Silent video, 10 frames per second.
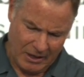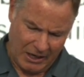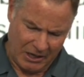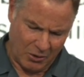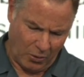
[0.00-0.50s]

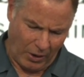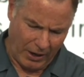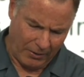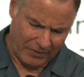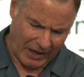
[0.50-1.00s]
and
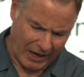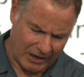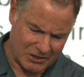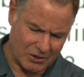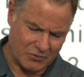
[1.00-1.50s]
inquire at the
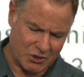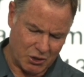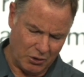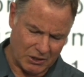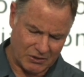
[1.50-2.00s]
house of
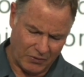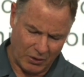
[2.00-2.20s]
Judas for